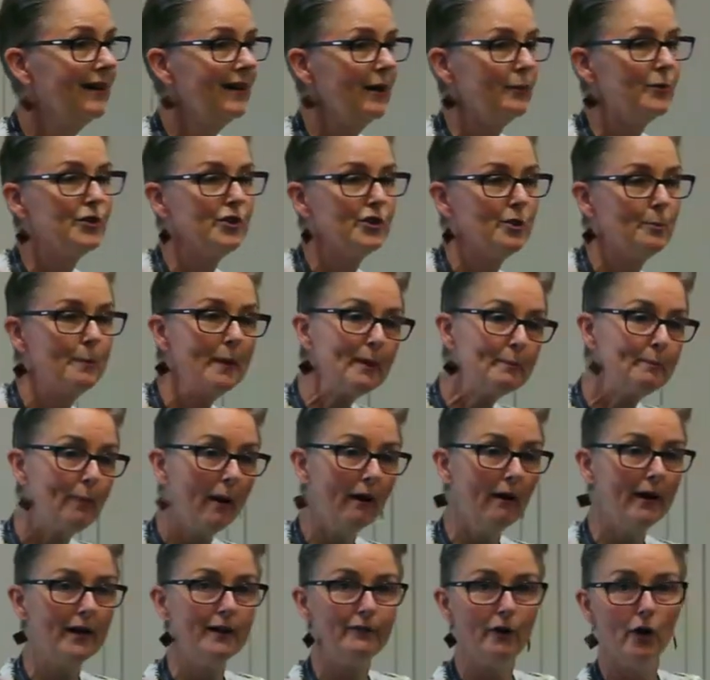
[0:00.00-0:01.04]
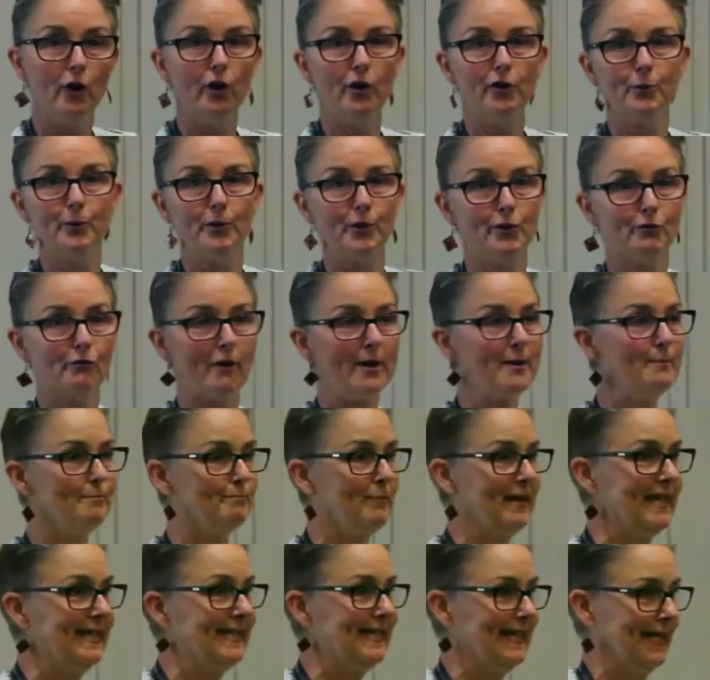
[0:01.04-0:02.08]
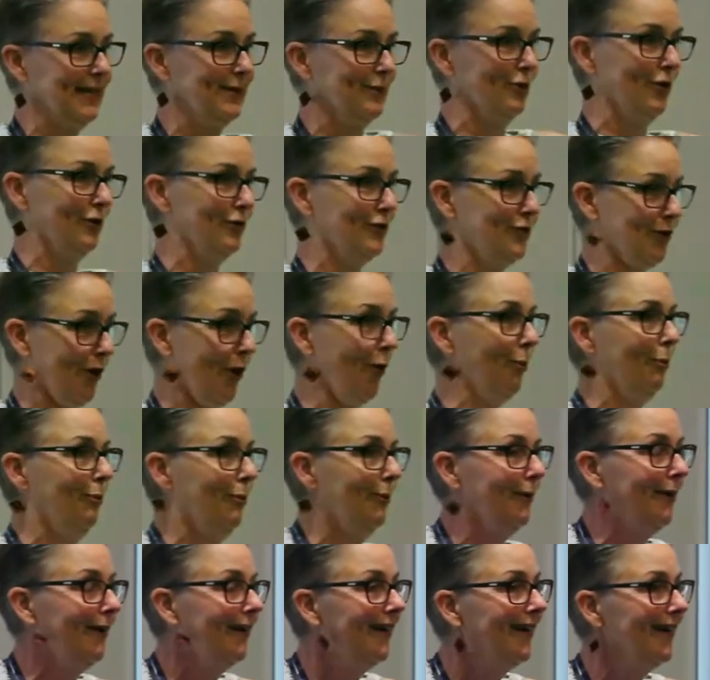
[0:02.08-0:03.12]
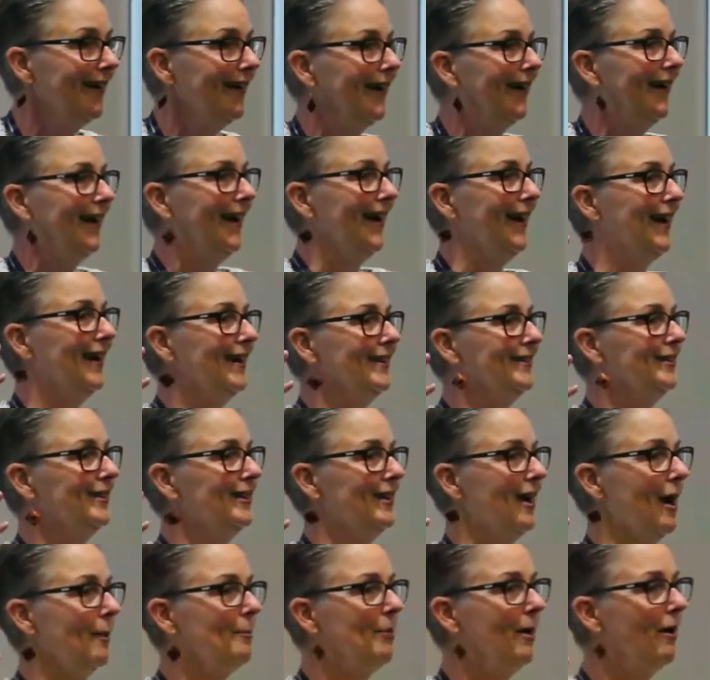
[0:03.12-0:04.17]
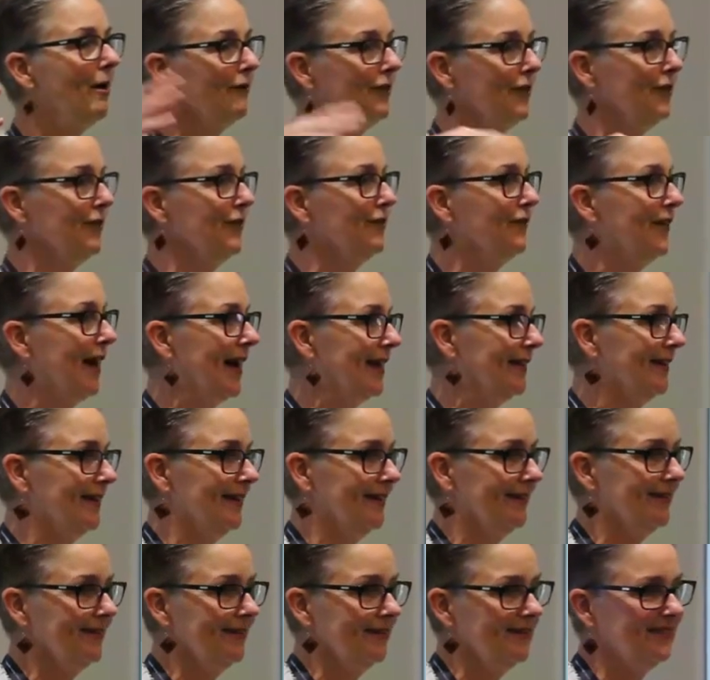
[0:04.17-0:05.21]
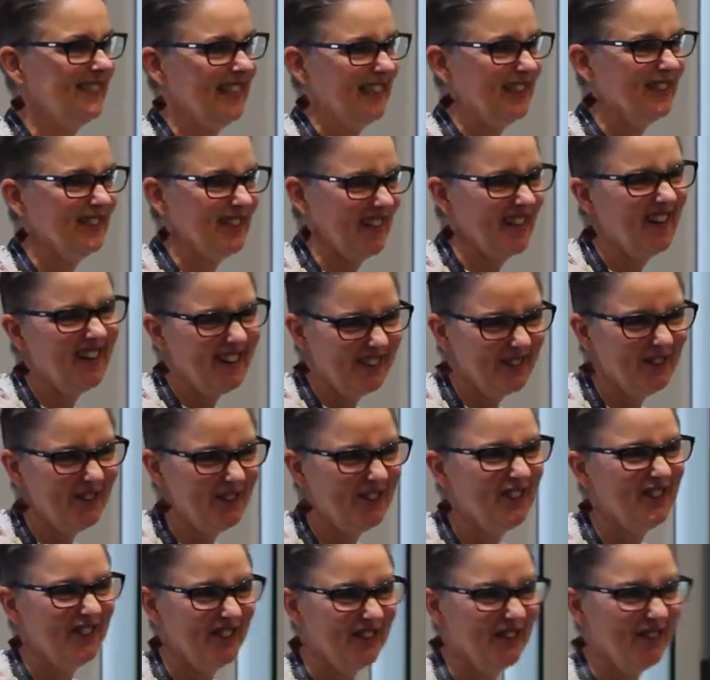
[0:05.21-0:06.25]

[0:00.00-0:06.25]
it was just a big pile of earth with a great big digger on top. And apart from the fact that diggers are kind of good to